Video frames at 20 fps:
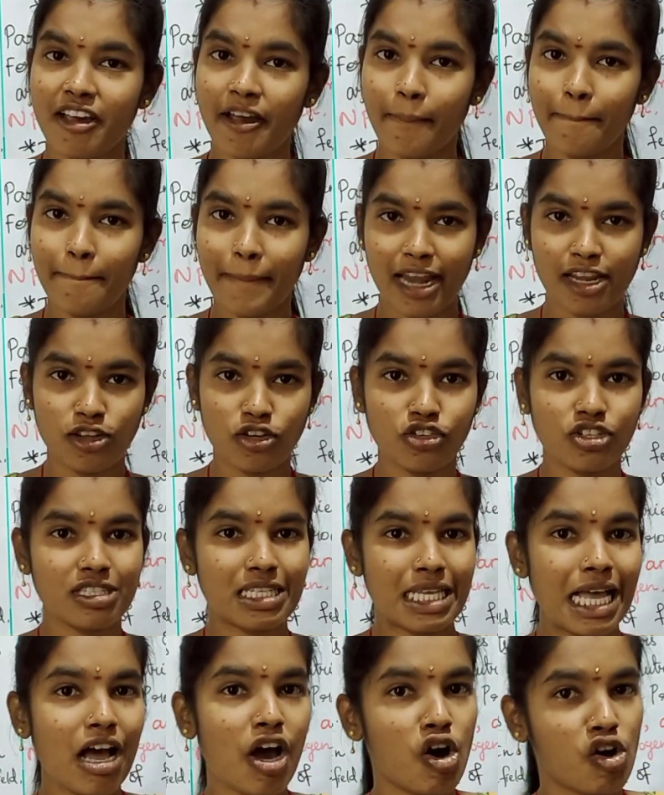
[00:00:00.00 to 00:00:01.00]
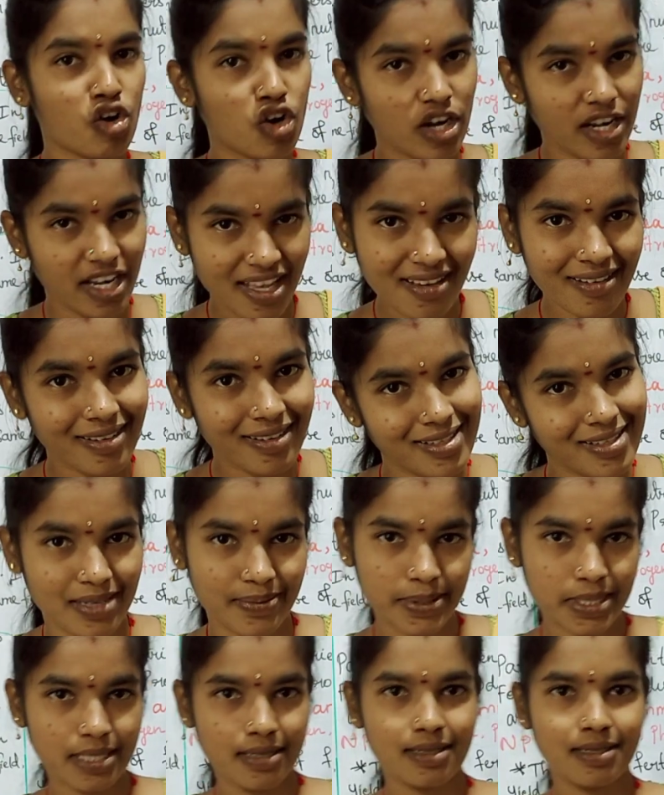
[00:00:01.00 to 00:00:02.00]
Manure is an organic
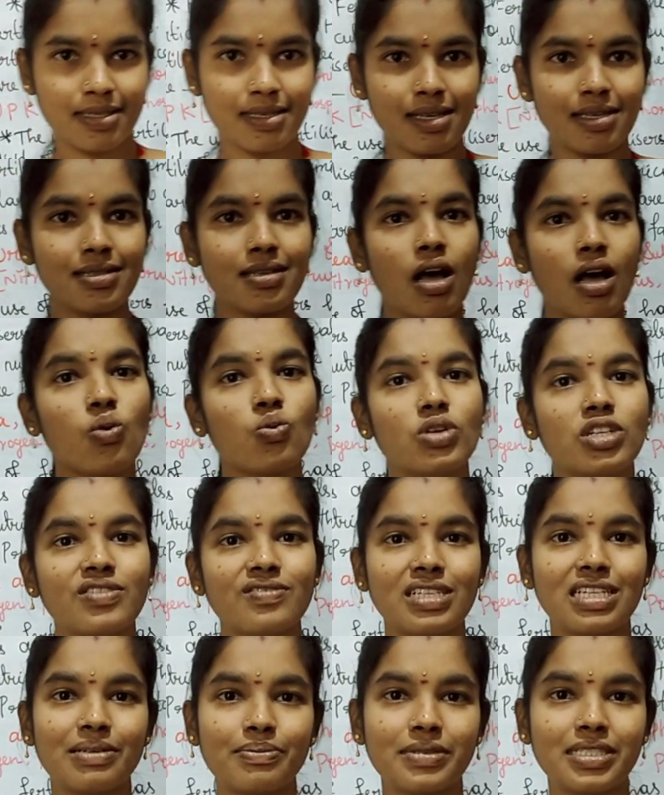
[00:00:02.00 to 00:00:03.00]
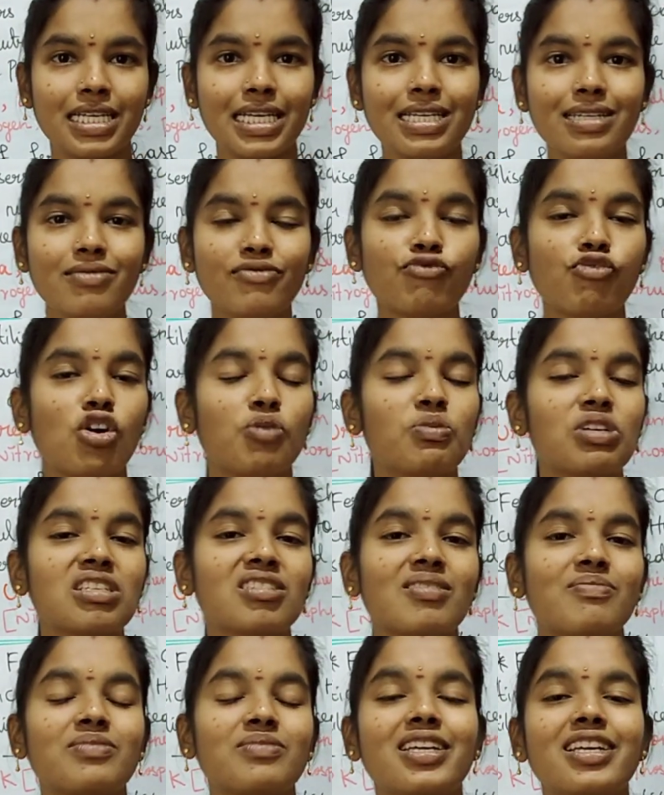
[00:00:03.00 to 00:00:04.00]
substances. How it will obtain? Farmers
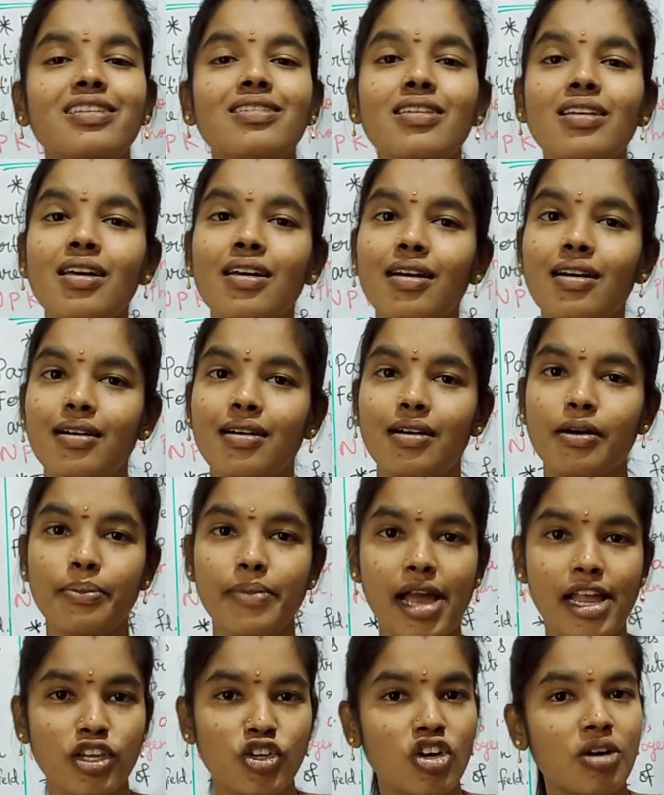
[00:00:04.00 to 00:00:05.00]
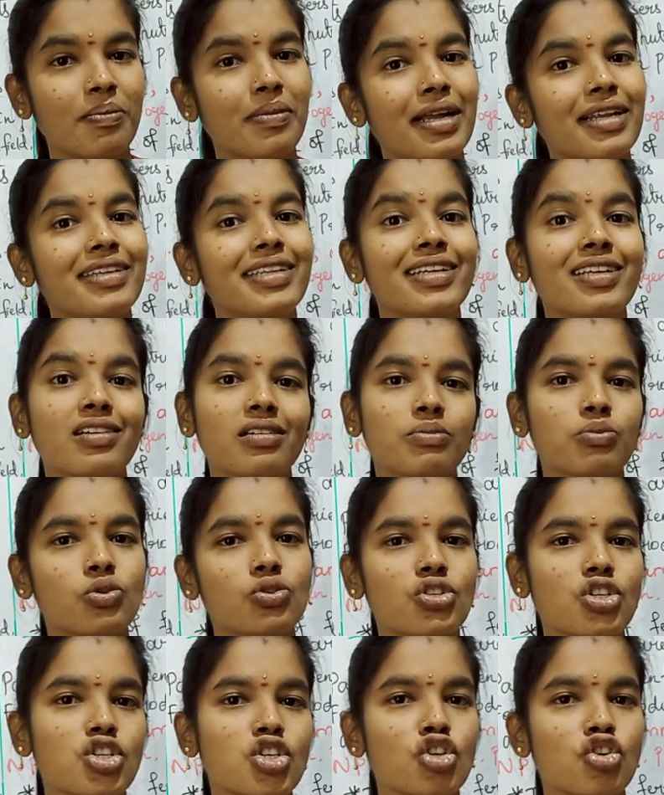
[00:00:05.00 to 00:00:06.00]
obtain manure by
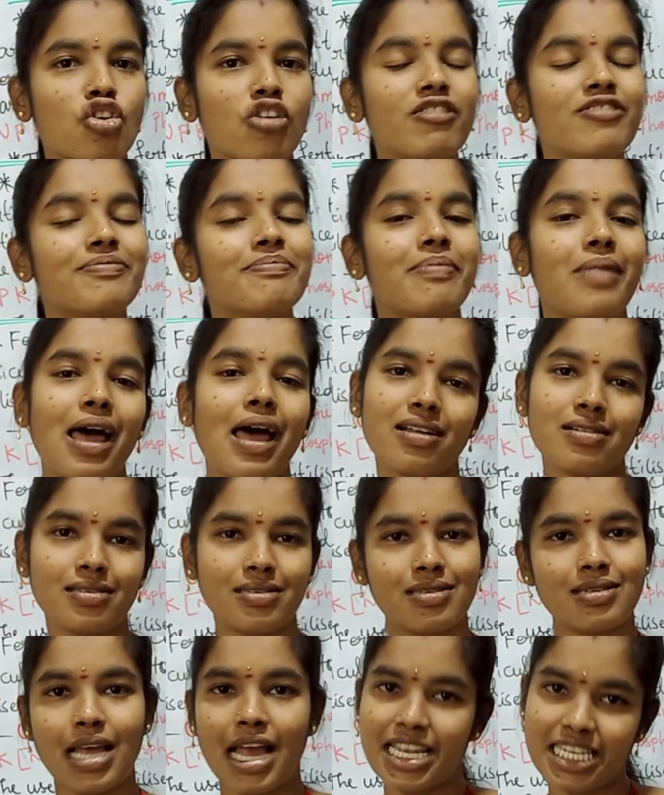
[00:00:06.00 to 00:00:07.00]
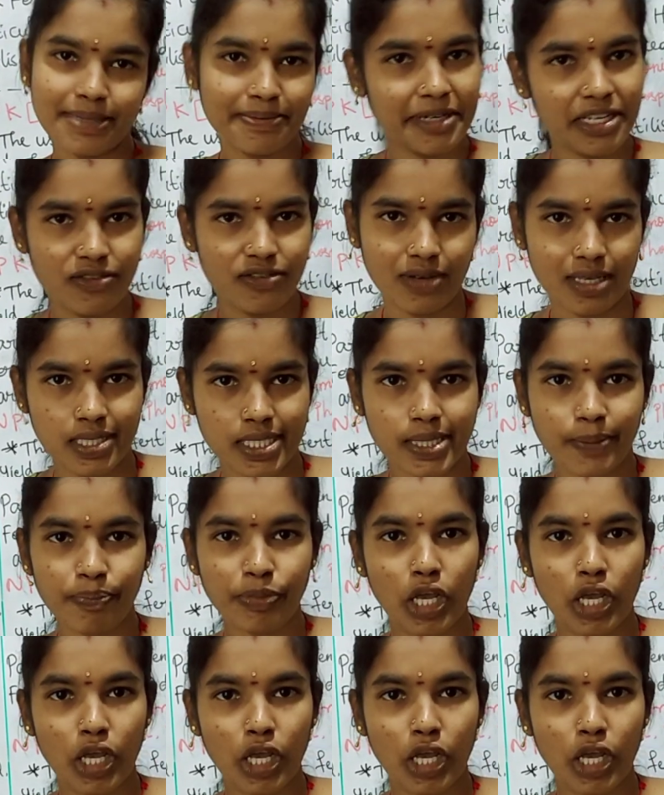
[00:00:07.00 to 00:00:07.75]
decomposition of plants and animal waste.